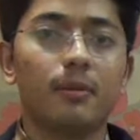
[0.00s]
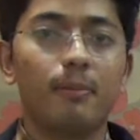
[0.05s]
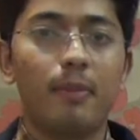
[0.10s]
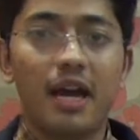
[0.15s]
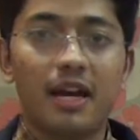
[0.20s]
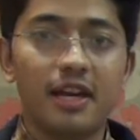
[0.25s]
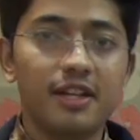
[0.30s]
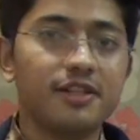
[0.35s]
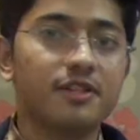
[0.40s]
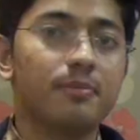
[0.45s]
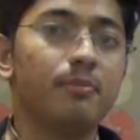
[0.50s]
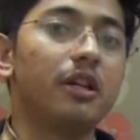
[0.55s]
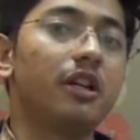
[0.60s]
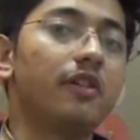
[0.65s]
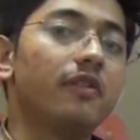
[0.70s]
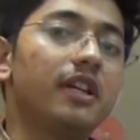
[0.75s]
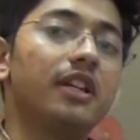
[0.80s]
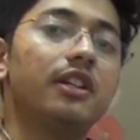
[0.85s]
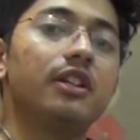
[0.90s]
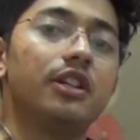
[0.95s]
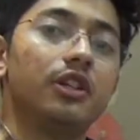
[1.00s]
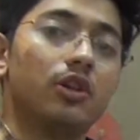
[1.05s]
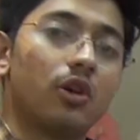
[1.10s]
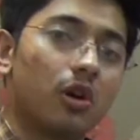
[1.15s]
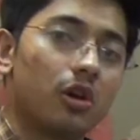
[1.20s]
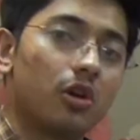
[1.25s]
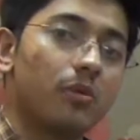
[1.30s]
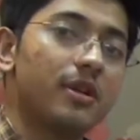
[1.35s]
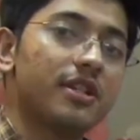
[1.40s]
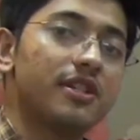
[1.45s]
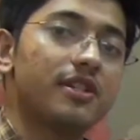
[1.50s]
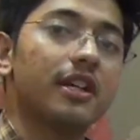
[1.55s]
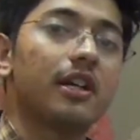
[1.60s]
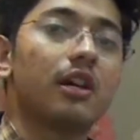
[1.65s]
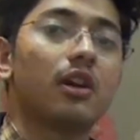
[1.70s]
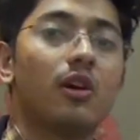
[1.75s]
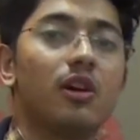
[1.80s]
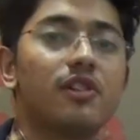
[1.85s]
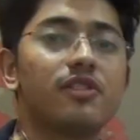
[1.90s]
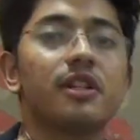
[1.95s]
balance between your domestic
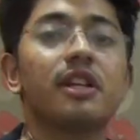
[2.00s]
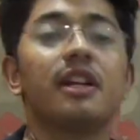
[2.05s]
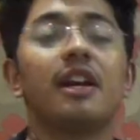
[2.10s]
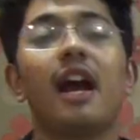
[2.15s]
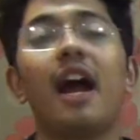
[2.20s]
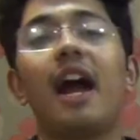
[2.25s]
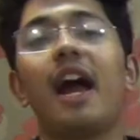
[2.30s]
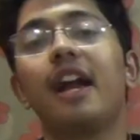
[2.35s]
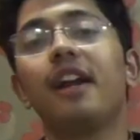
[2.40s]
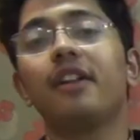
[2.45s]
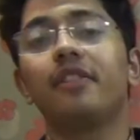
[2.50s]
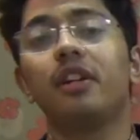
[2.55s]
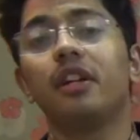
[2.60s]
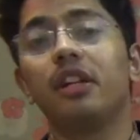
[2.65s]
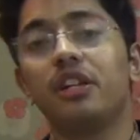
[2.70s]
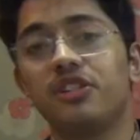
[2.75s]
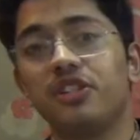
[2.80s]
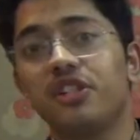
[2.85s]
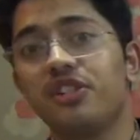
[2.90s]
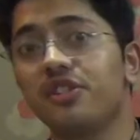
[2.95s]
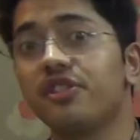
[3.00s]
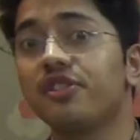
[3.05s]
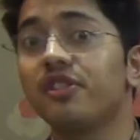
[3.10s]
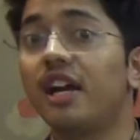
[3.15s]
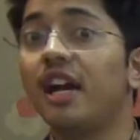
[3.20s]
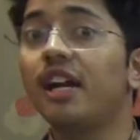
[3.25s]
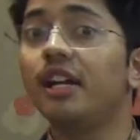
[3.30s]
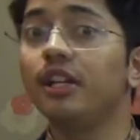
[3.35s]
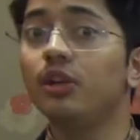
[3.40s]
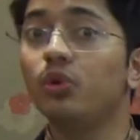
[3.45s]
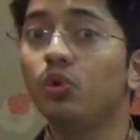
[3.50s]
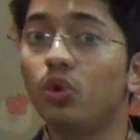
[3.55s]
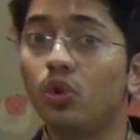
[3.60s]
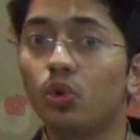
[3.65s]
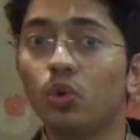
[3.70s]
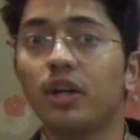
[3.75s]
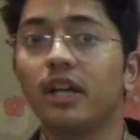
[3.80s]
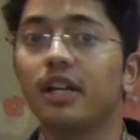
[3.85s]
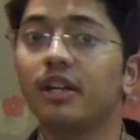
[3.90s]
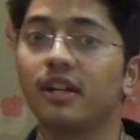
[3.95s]
laws and the decisions that you
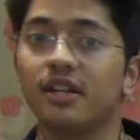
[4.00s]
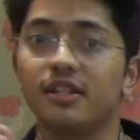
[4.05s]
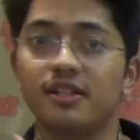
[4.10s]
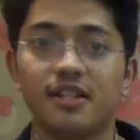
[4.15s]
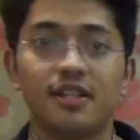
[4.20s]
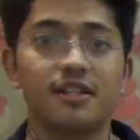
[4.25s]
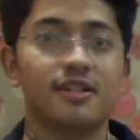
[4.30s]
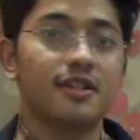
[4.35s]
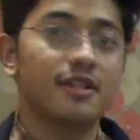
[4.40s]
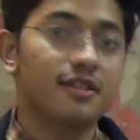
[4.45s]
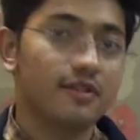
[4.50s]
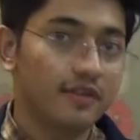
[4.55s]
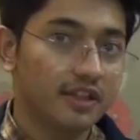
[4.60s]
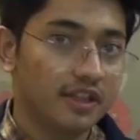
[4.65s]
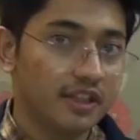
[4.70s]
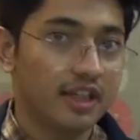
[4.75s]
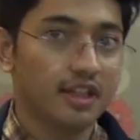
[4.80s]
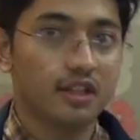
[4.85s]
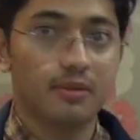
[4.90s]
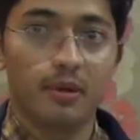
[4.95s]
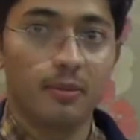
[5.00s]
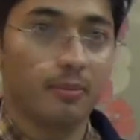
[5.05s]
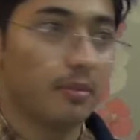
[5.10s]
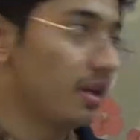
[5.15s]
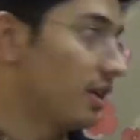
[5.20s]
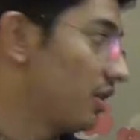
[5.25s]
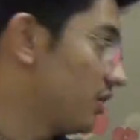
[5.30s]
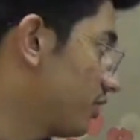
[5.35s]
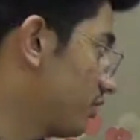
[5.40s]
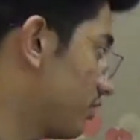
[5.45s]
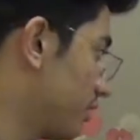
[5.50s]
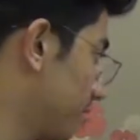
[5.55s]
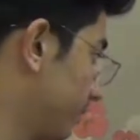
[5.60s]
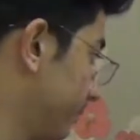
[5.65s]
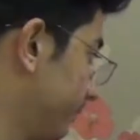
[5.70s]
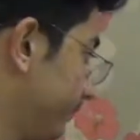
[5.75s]
took in consensus with the other member nations.